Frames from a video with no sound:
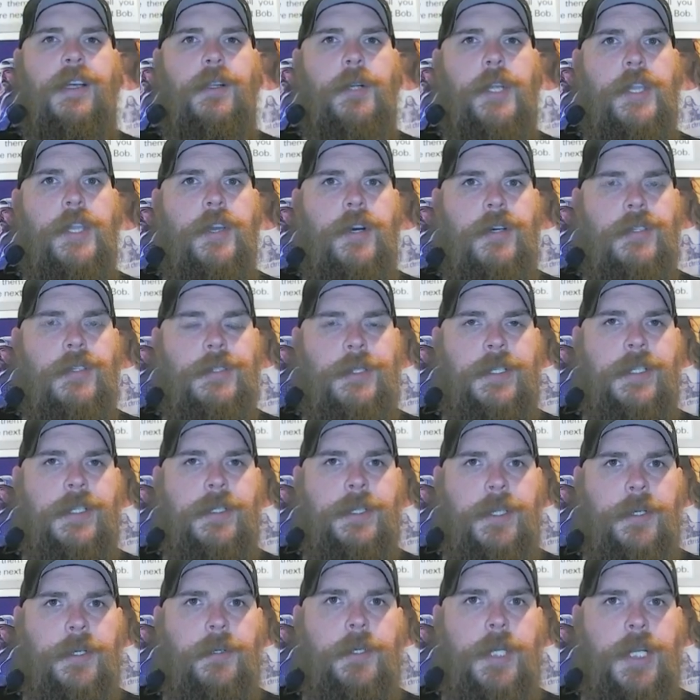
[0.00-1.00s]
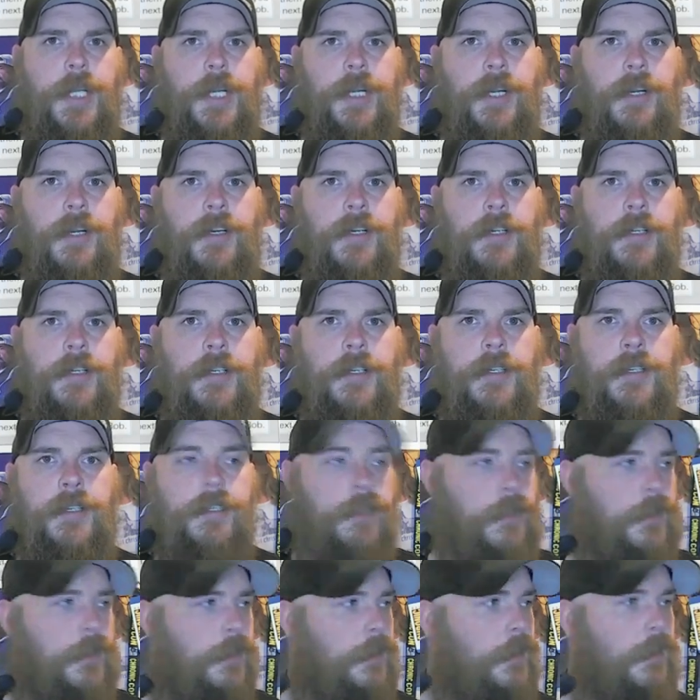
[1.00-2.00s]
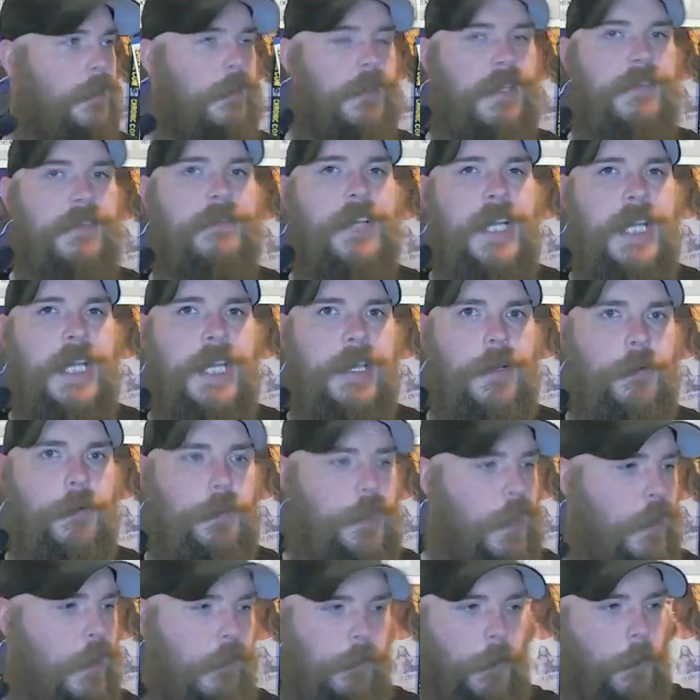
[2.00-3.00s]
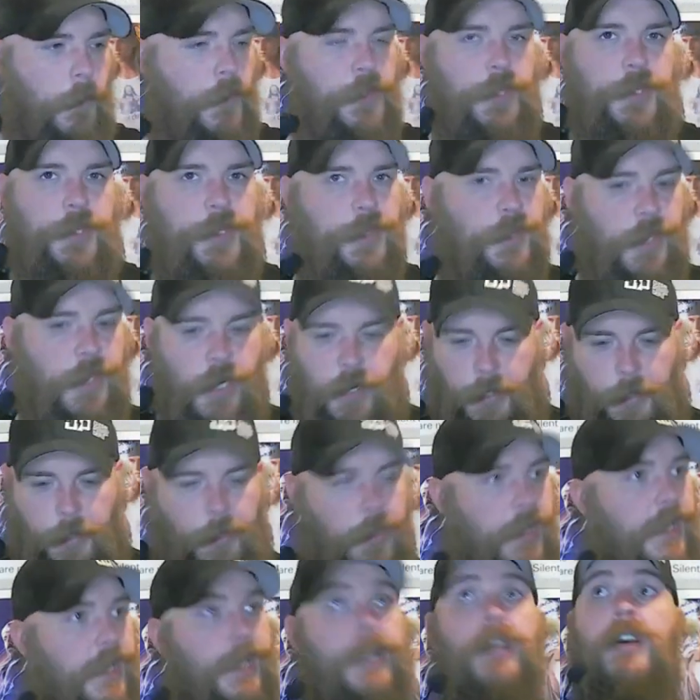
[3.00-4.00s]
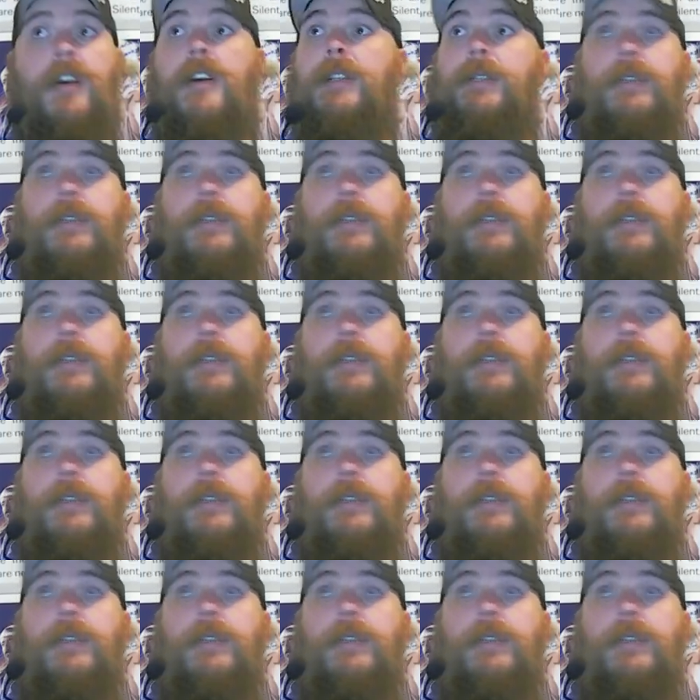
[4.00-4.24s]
are y'all still doing here? The video's over. Just start clicking on